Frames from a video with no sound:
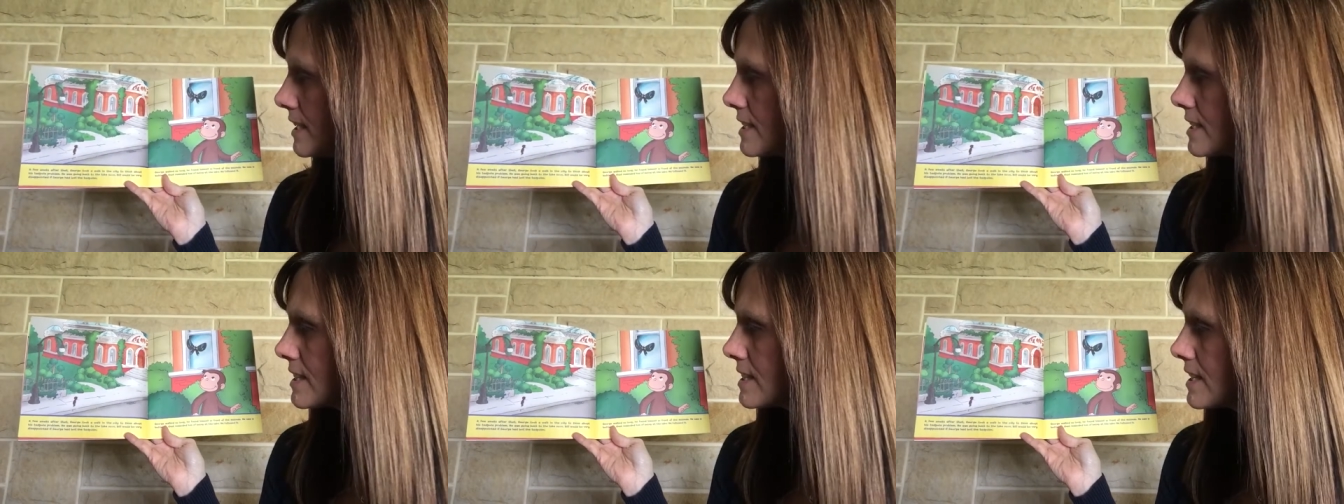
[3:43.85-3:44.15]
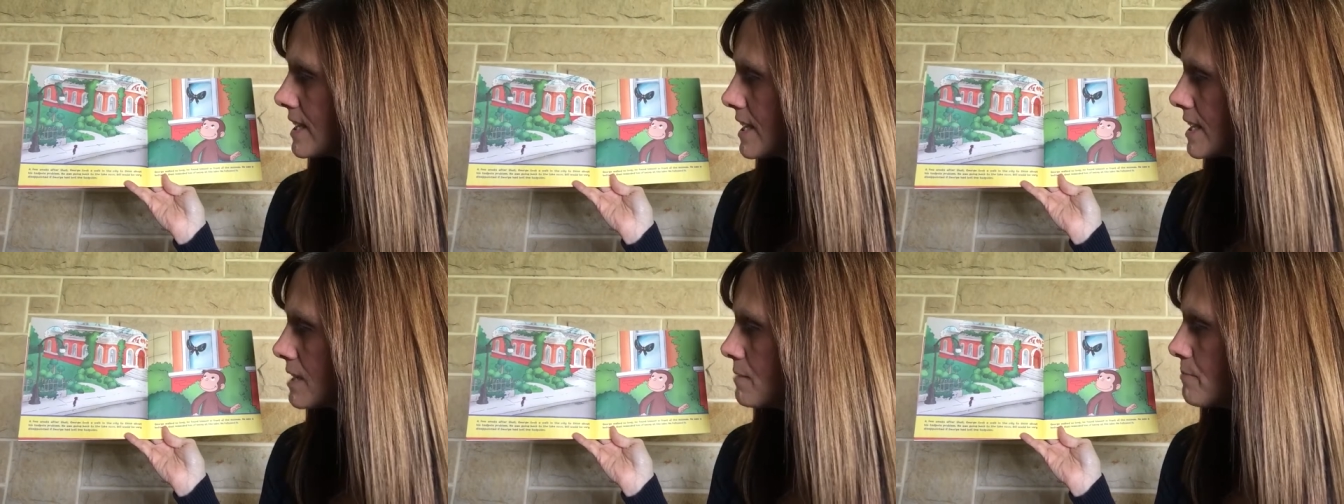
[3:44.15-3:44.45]
to
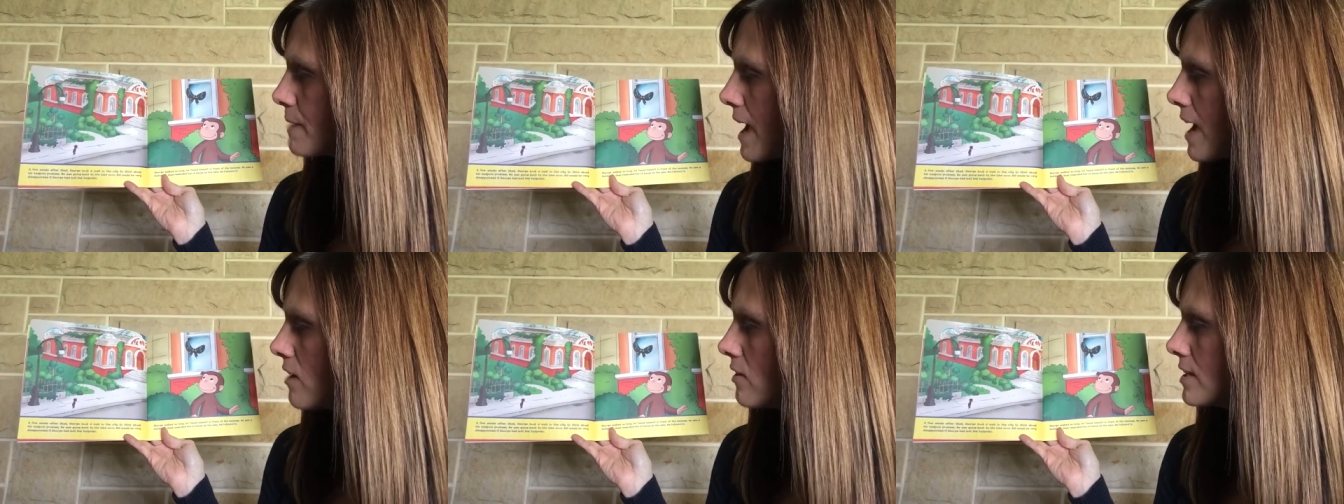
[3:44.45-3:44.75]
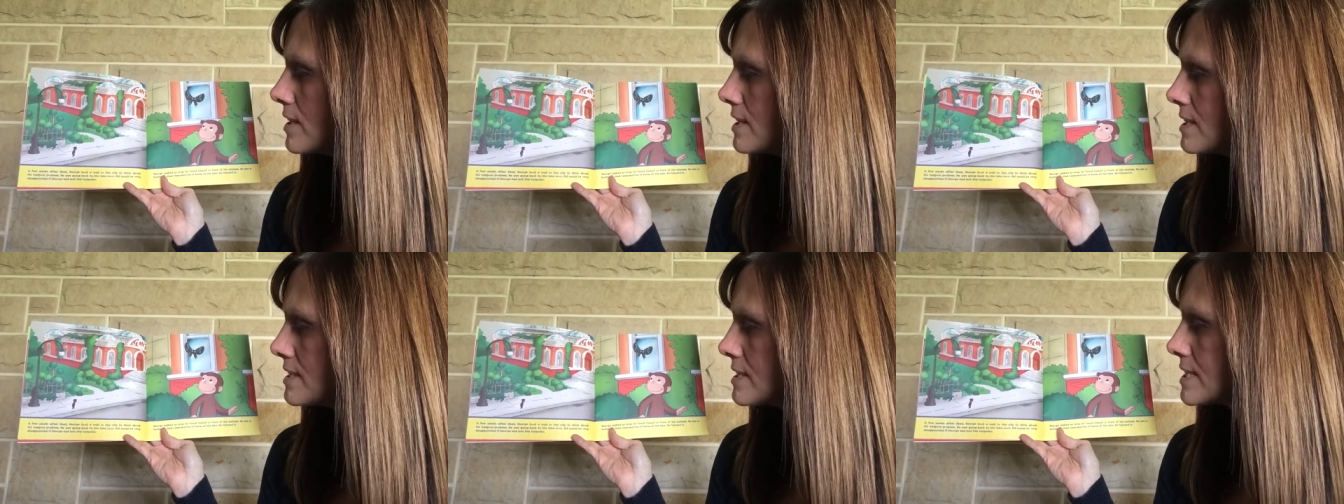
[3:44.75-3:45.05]
think about
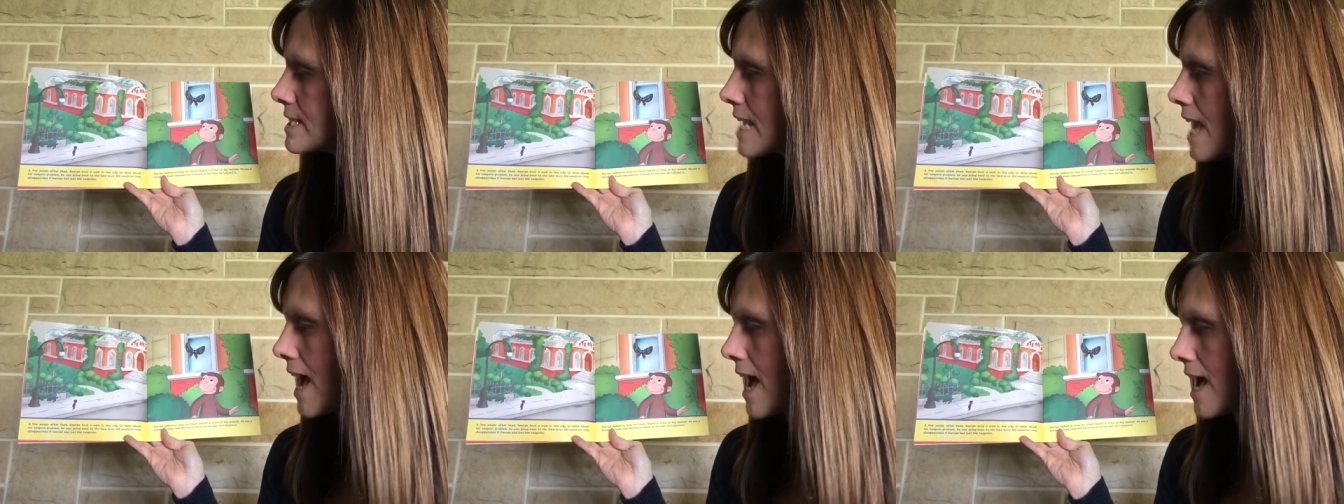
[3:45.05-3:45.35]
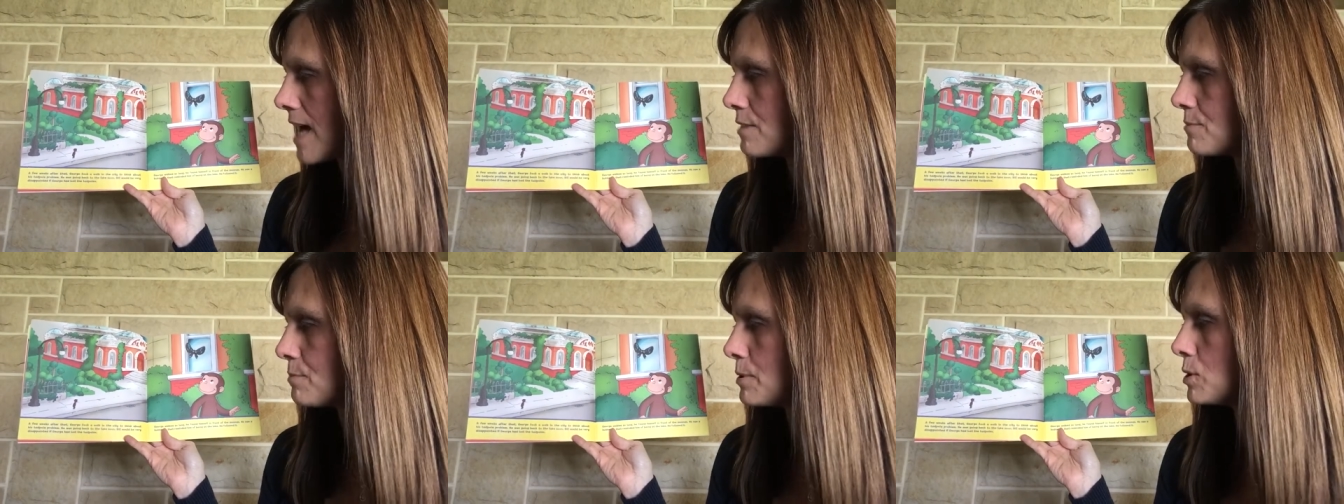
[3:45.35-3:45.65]
his
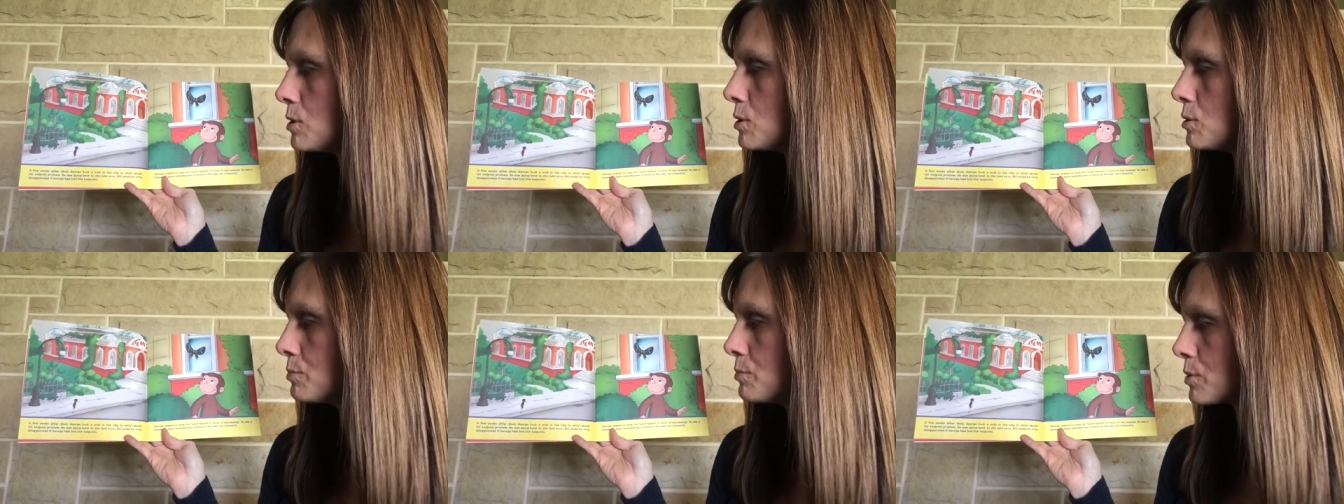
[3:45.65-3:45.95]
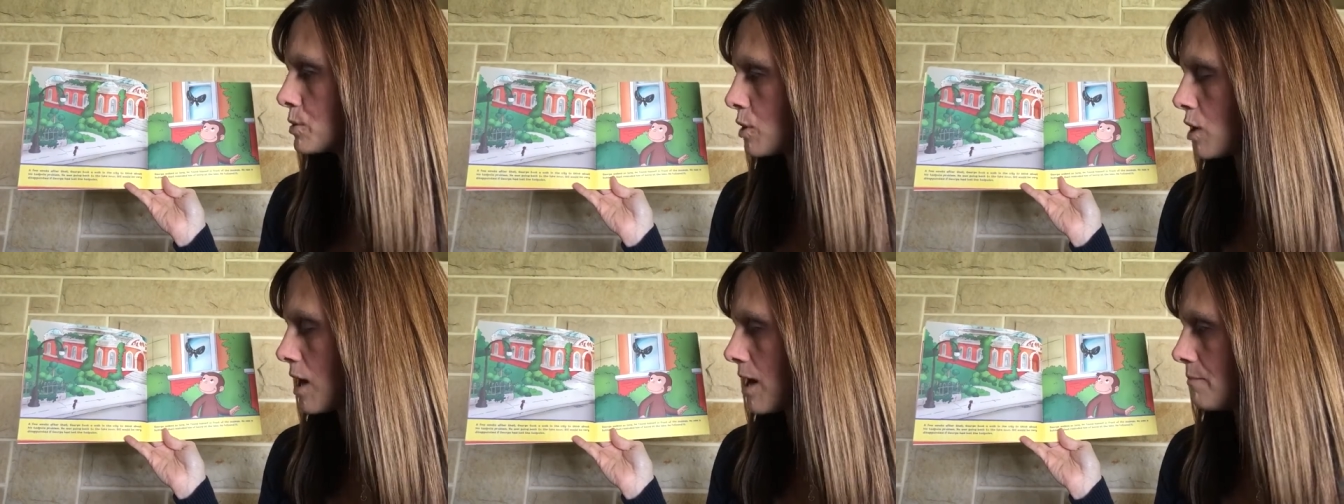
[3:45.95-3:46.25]
tadpole
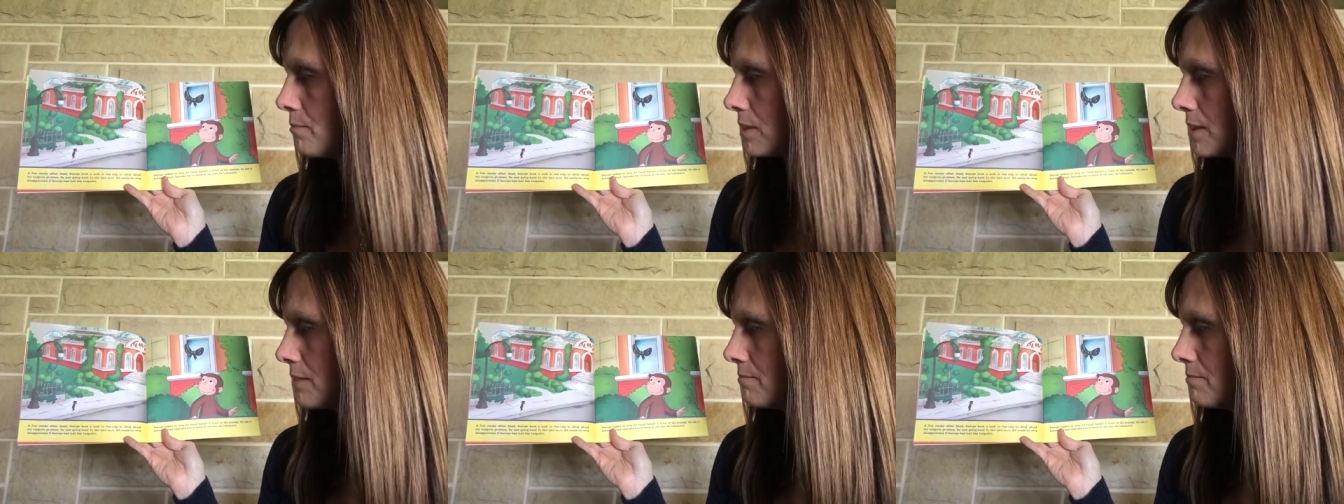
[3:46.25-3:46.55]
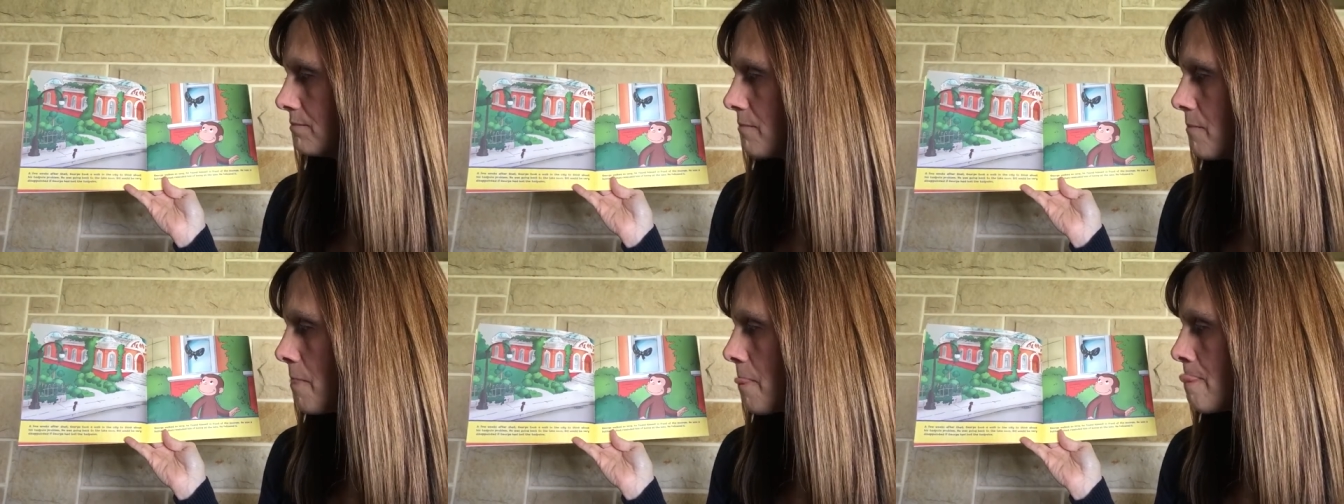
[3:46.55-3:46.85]

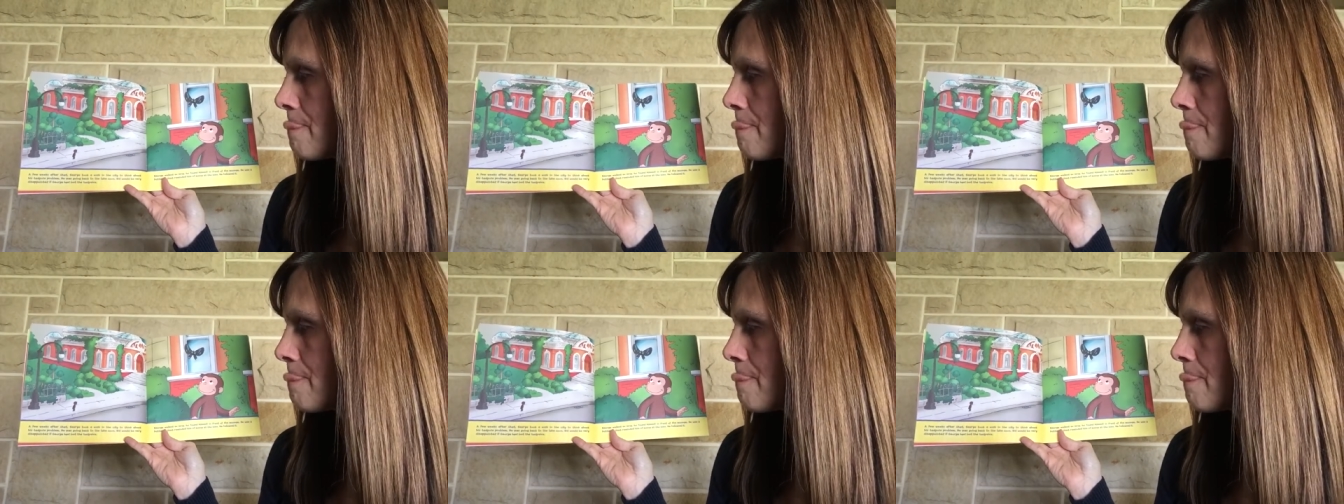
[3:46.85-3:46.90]
problem.